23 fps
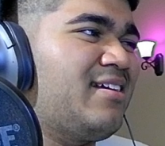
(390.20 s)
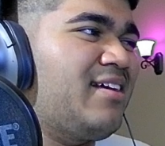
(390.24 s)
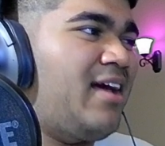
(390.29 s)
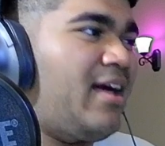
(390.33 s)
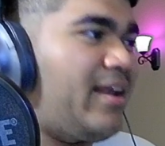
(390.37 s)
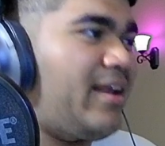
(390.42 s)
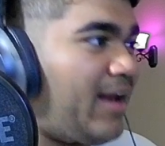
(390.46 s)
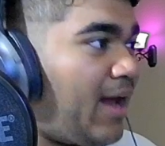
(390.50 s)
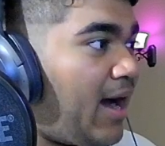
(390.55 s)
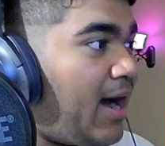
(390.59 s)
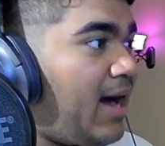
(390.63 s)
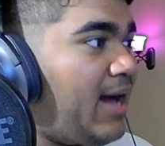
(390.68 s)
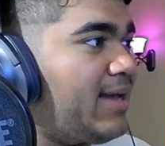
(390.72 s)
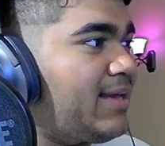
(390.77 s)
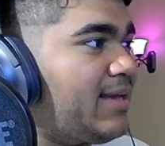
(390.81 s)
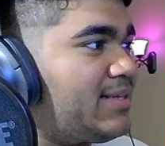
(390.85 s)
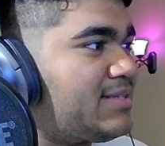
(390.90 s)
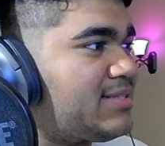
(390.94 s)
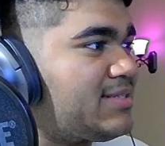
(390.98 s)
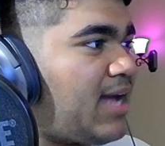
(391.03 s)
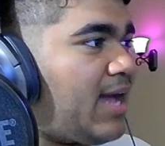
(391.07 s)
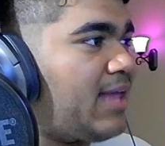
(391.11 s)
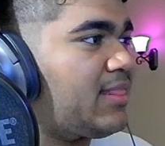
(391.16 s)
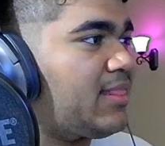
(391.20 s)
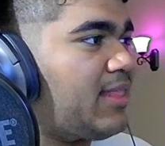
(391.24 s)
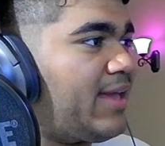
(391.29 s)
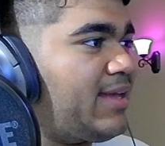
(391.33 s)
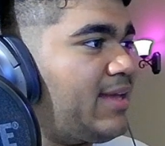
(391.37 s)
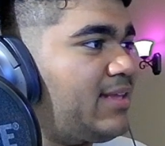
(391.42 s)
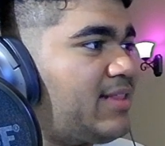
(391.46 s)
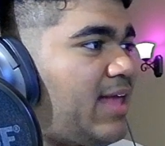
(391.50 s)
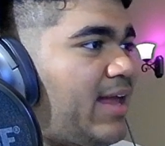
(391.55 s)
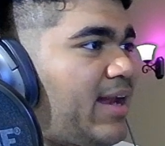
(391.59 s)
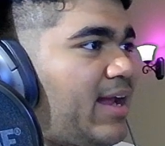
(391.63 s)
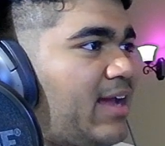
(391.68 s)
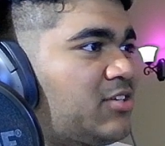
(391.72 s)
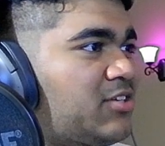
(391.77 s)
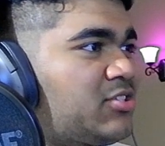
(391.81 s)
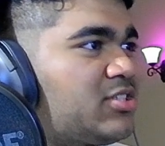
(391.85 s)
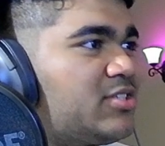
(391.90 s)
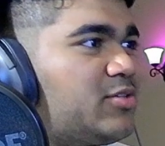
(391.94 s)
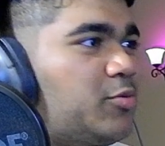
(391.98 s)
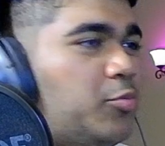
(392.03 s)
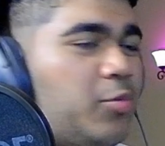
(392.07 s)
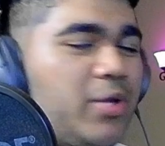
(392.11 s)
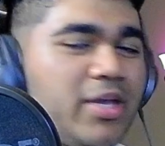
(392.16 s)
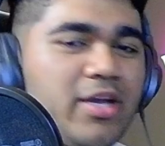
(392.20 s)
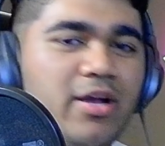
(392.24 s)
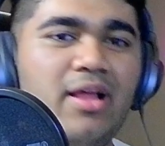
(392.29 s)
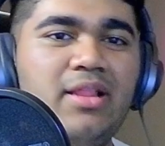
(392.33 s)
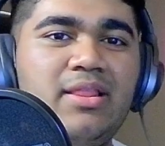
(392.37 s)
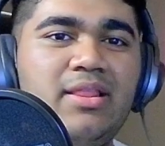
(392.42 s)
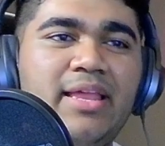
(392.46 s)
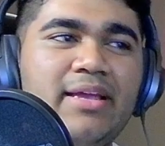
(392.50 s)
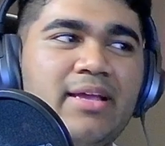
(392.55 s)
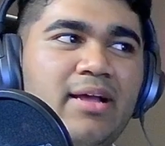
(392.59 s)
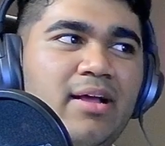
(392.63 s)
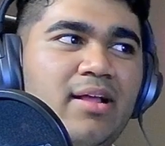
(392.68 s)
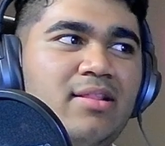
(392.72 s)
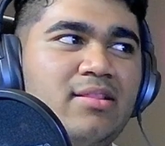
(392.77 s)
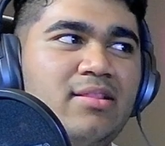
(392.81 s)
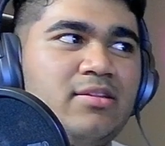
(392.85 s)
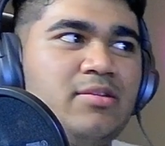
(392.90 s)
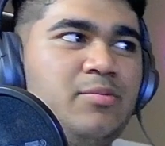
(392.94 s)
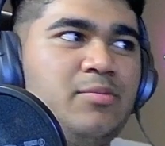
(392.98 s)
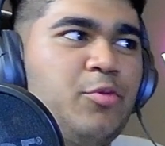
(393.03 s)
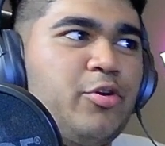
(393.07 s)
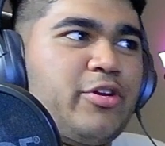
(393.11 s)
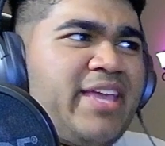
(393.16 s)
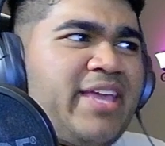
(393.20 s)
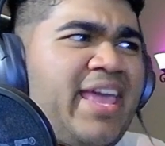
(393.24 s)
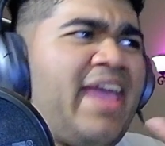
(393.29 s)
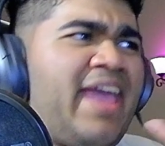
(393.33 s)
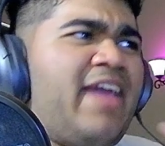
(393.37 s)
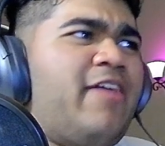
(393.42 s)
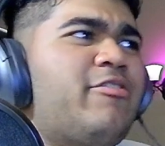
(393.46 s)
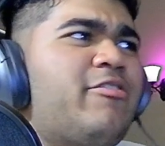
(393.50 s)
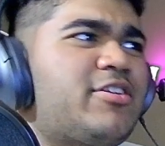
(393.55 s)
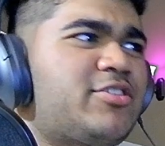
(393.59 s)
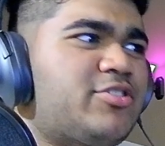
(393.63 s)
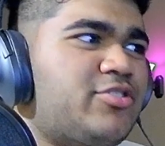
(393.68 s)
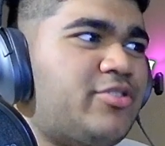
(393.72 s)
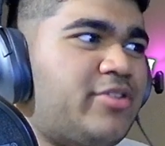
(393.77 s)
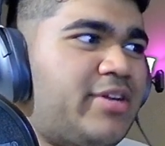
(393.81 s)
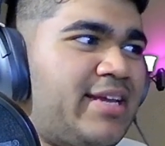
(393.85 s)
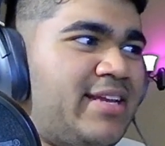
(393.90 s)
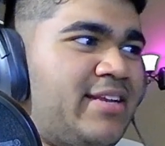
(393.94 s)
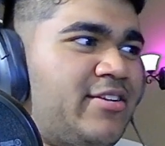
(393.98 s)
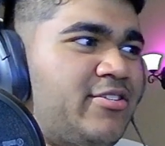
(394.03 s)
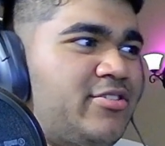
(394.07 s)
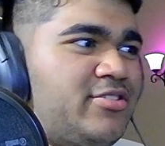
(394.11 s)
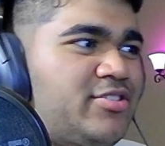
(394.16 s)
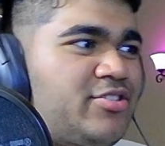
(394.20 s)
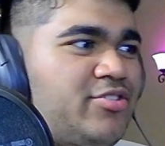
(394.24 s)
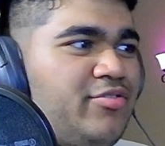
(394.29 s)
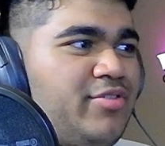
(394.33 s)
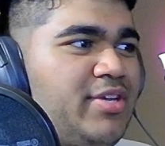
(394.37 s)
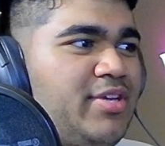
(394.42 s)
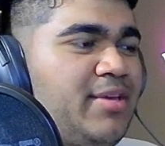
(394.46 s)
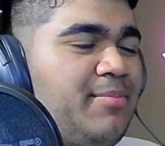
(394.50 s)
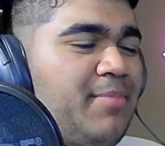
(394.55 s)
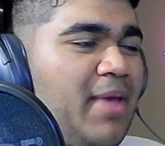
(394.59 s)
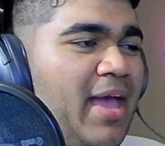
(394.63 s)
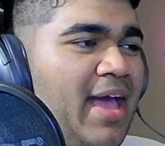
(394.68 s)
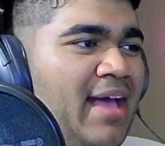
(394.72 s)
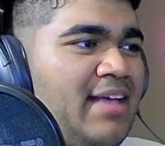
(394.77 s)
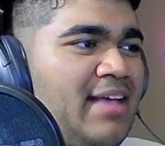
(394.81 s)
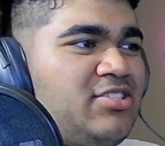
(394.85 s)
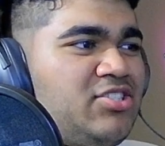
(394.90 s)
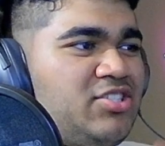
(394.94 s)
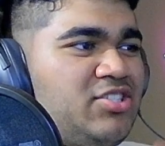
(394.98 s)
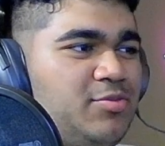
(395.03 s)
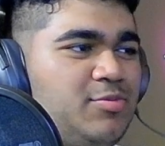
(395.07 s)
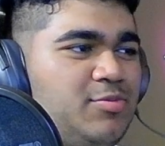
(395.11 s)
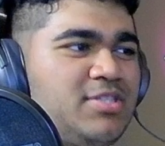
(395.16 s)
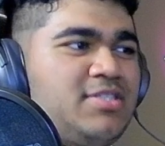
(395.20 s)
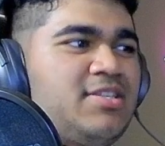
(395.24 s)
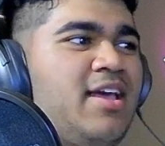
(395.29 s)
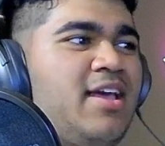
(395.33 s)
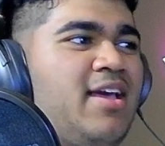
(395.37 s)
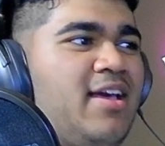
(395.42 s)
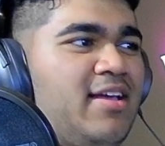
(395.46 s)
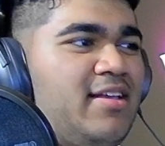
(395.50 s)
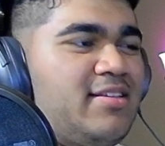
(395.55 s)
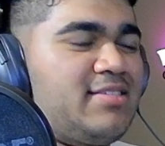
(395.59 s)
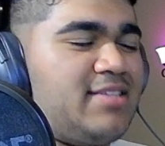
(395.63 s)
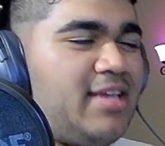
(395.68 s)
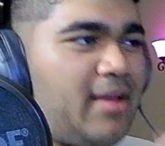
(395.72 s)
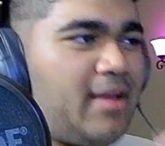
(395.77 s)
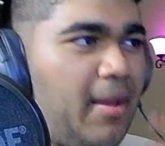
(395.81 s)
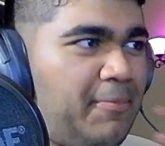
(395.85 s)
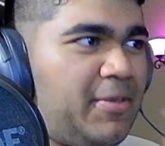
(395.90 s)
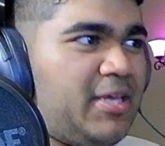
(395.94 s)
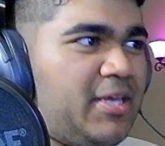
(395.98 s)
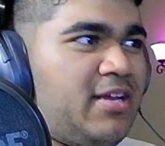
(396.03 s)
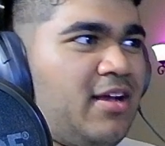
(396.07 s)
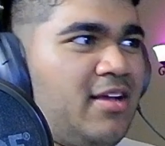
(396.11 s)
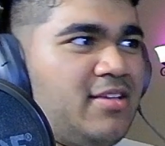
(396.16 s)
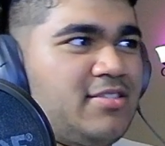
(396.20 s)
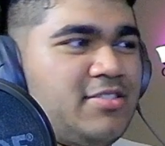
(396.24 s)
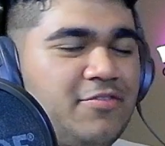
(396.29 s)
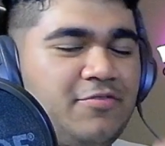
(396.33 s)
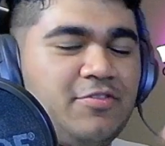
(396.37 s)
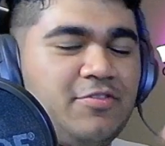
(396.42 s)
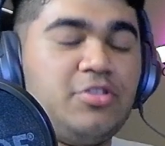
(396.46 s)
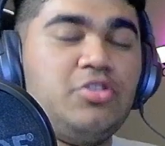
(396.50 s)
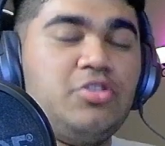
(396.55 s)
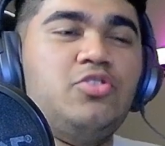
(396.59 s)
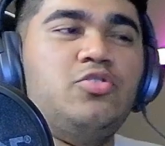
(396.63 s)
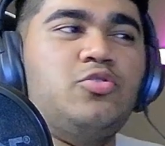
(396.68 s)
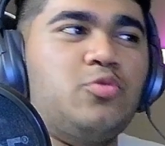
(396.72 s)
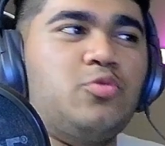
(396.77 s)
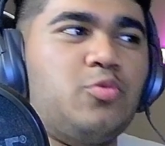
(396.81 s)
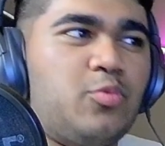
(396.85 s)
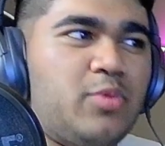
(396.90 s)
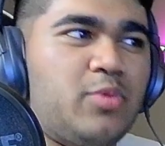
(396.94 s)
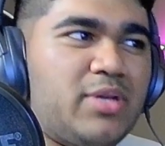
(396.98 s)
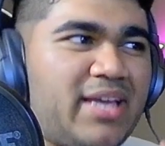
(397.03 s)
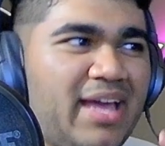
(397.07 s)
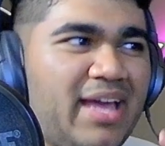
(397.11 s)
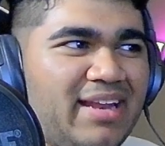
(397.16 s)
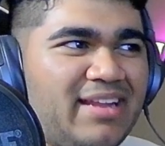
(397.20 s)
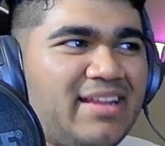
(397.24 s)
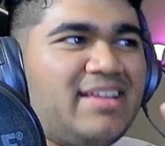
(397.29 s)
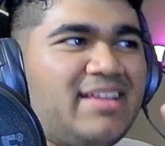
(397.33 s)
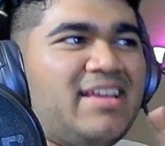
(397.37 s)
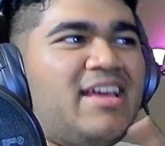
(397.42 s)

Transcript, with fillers: Nice. I like that actually. We got like a little more character in her scream as she was saying because of you we get a,